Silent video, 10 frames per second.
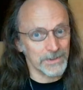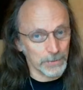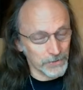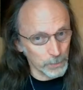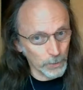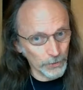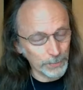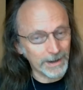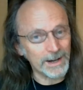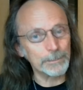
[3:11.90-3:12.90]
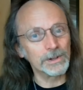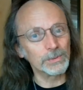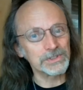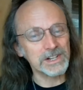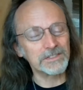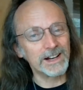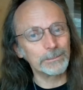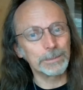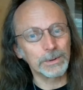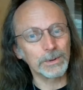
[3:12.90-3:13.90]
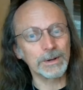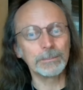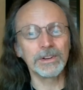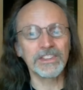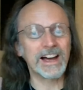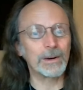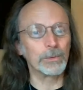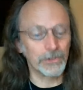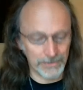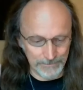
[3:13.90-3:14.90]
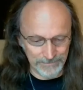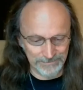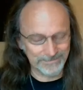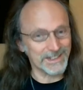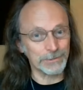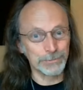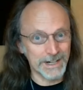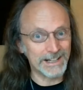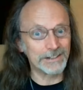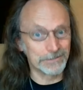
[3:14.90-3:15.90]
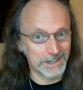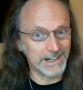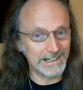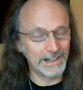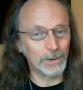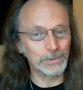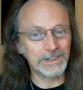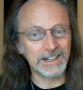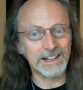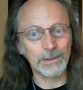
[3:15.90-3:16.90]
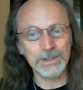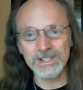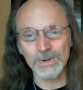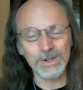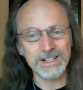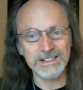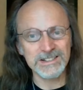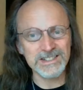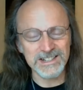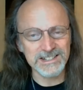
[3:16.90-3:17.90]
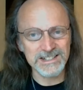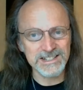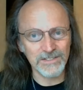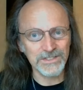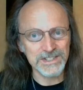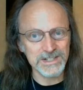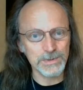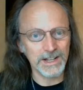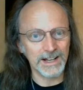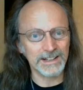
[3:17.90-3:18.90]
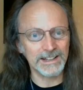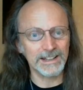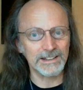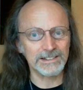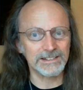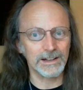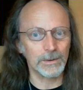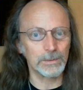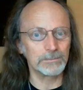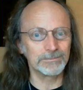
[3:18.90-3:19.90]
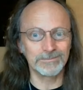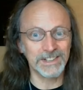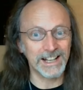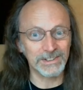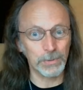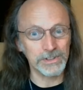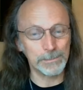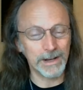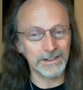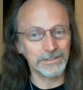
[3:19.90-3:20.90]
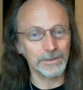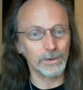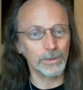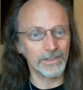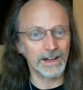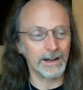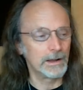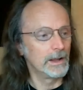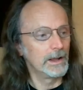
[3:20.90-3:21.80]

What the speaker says: It was the Warspite build, which I found boring, but that was a really, really old kit. We're talking 60s, 70s with that kit, so you get what you pay for with that.